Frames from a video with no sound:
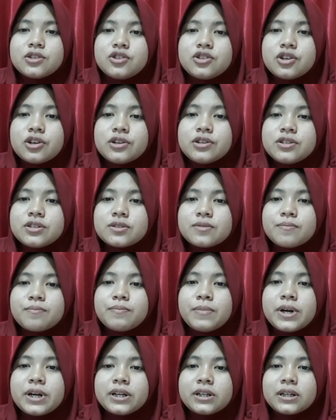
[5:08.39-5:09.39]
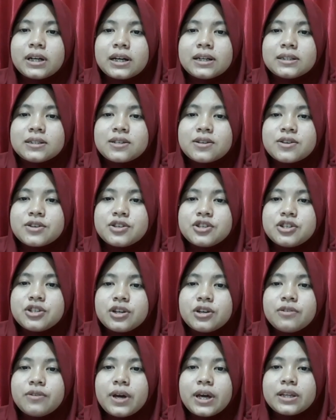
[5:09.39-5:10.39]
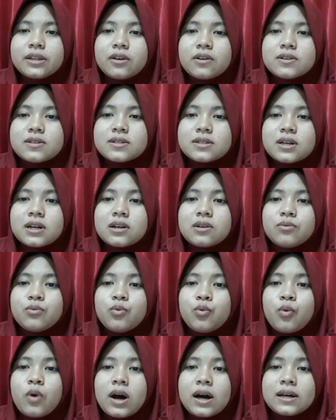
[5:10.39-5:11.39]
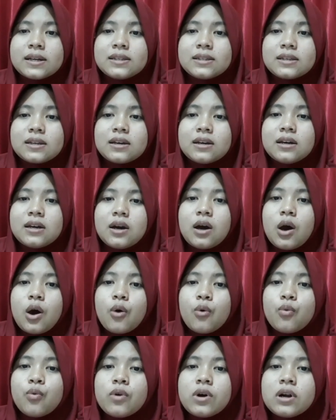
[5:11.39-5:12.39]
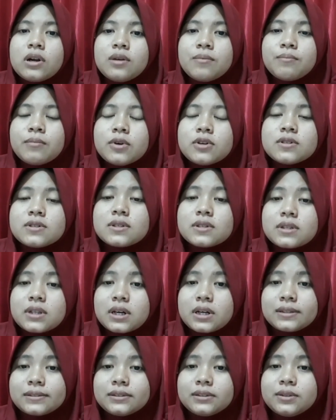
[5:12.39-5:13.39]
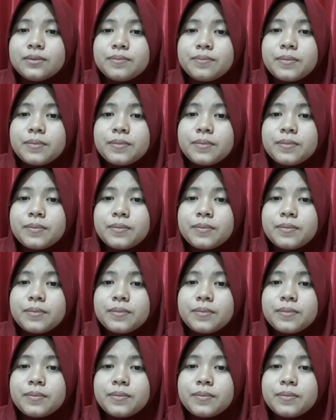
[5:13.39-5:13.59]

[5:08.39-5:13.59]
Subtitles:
George Bernard Shaw and Oscar Wilde were the most known.